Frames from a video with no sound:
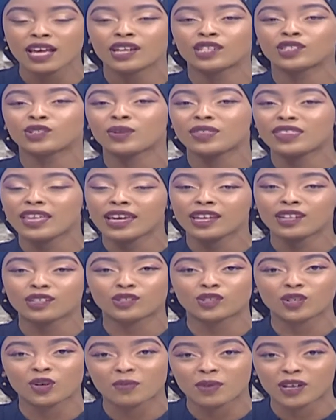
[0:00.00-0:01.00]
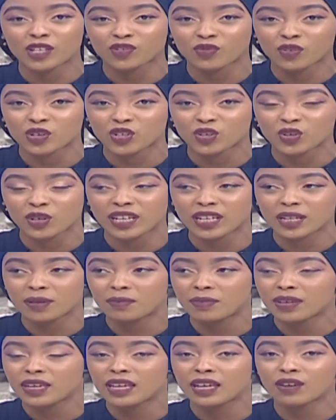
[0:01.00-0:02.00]
So thank you so much for
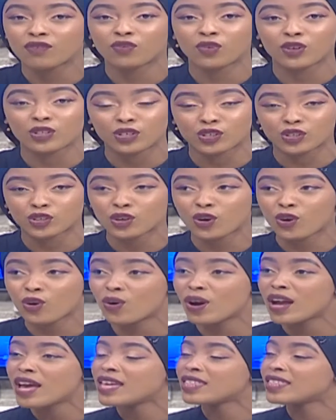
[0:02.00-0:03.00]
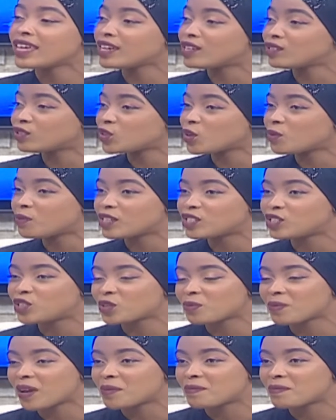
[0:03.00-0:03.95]
joining me for the show. Thank you so much to my